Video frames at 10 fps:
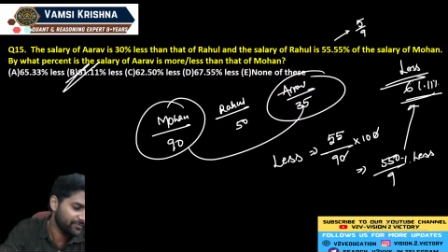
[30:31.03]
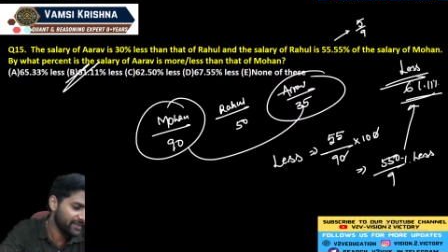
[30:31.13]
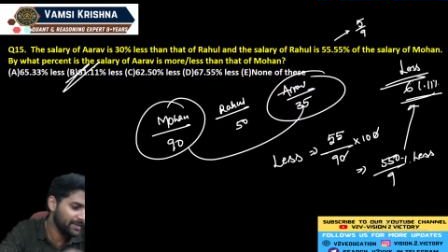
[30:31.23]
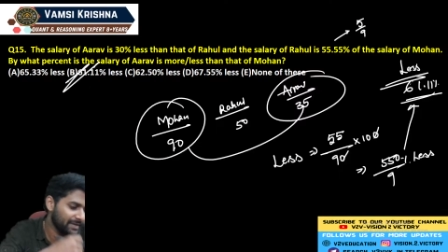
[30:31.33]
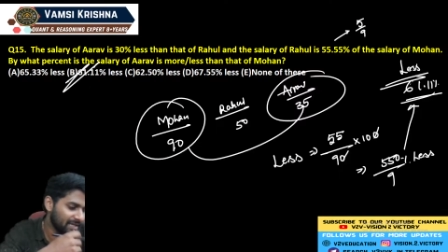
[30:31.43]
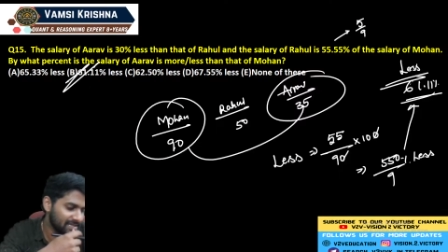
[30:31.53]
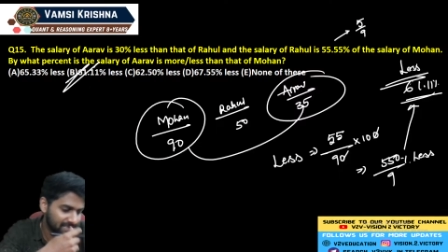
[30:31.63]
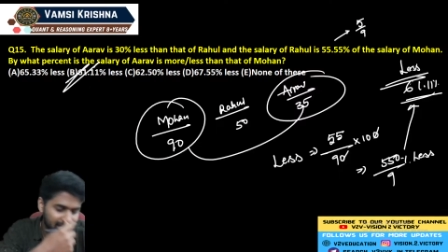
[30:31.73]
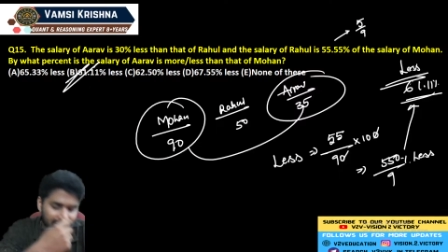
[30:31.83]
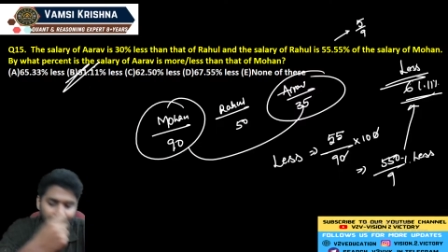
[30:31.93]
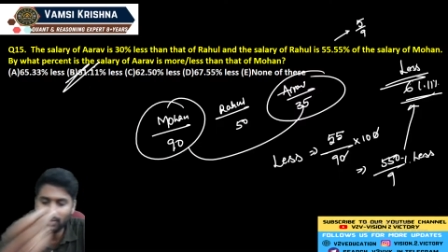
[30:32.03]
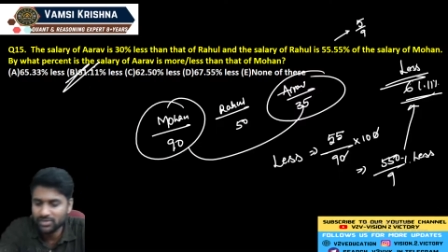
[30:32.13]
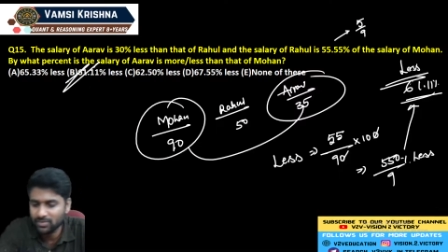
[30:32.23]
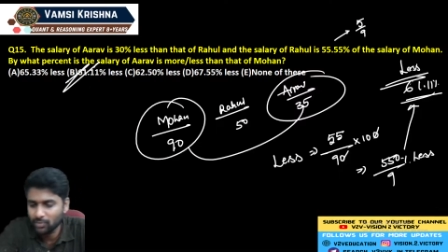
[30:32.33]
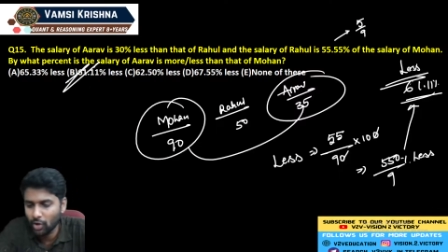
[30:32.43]
Why? Because there is a
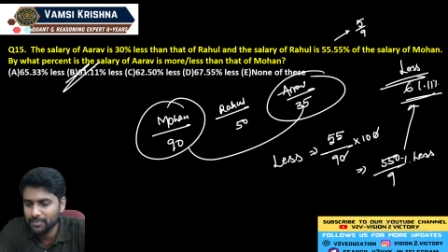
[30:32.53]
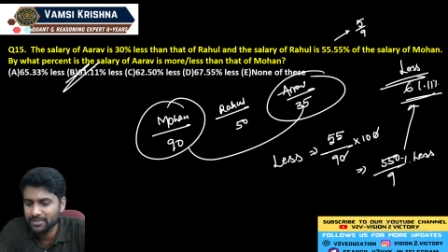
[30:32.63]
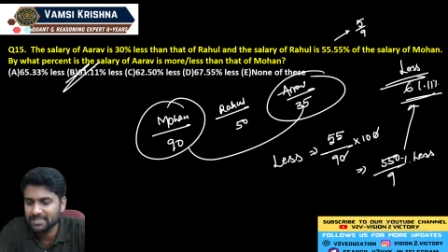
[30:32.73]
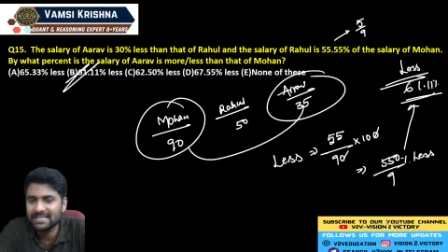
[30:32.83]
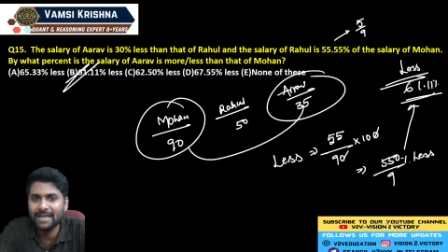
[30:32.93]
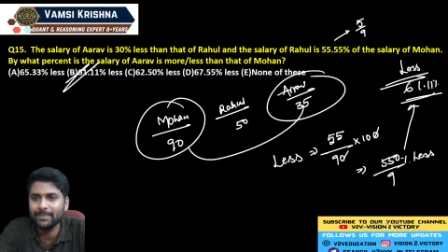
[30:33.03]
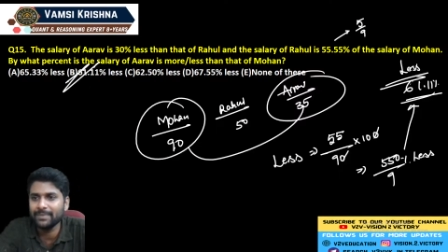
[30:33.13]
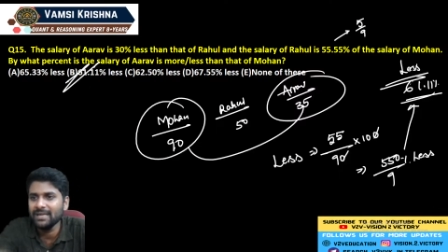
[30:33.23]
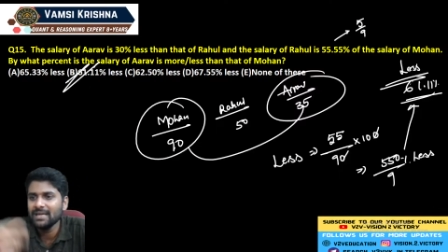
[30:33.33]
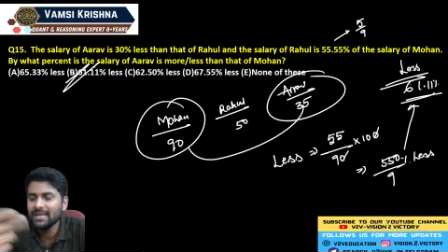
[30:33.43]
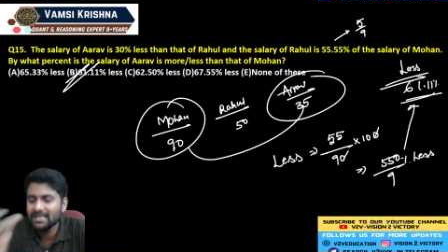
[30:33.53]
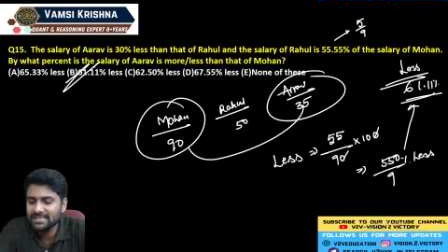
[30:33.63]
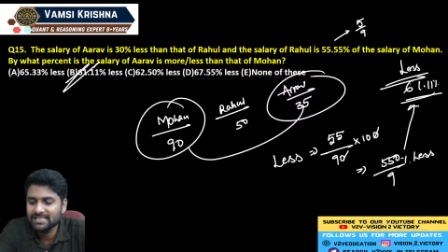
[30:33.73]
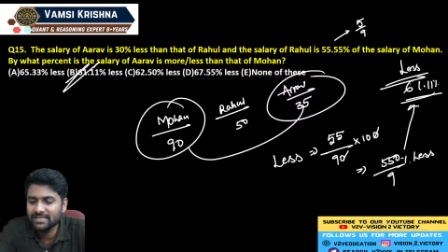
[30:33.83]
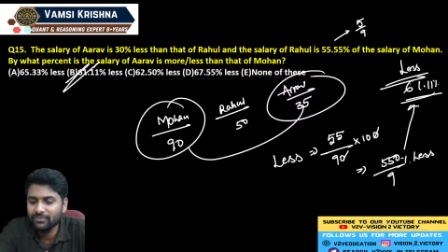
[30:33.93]
possible options can be
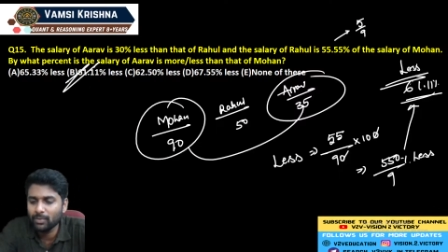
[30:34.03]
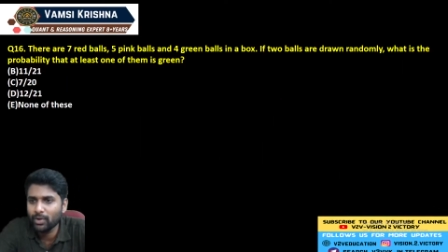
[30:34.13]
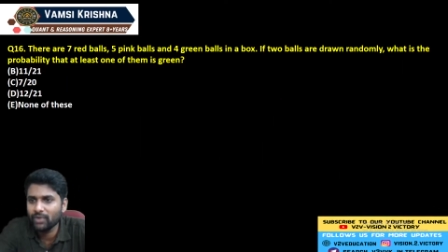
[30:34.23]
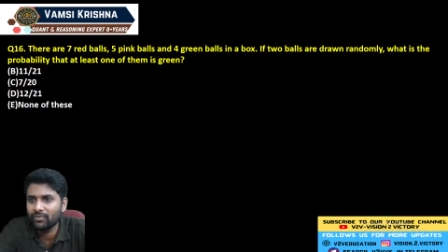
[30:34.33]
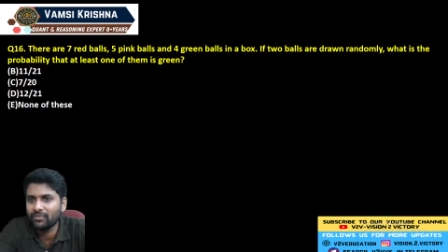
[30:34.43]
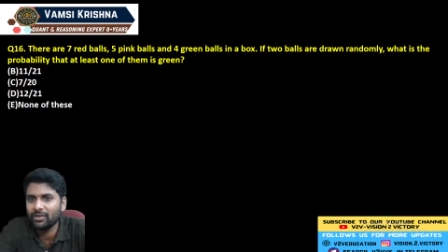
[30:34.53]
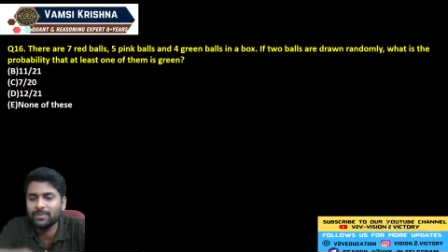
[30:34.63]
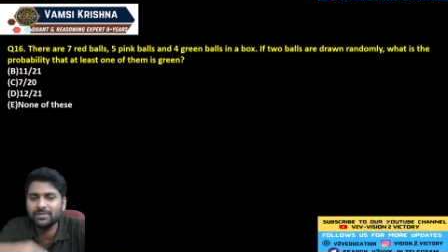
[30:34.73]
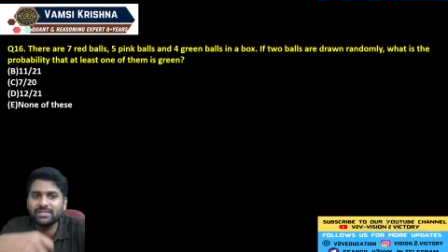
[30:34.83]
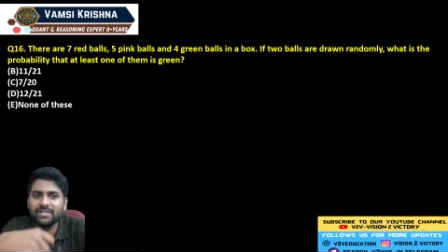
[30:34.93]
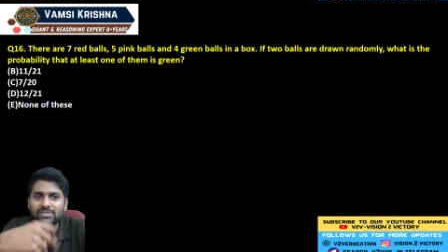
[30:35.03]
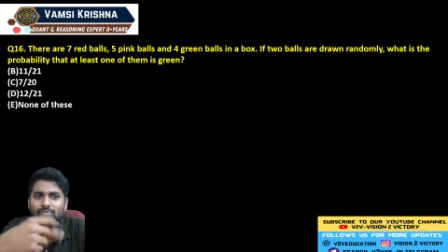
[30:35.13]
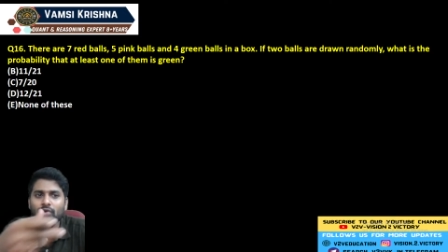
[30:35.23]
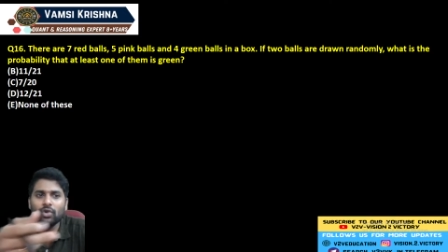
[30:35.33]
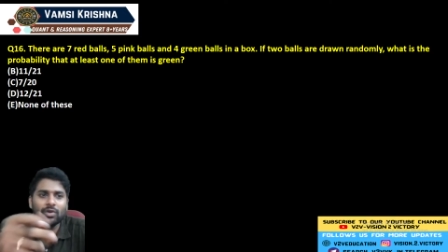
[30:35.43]
61.11% is
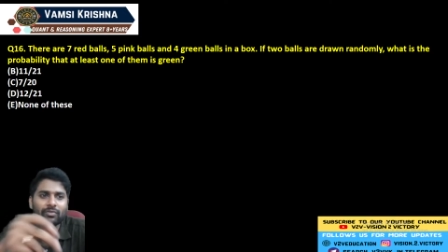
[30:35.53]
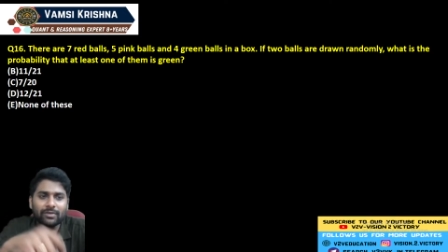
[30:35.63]
more or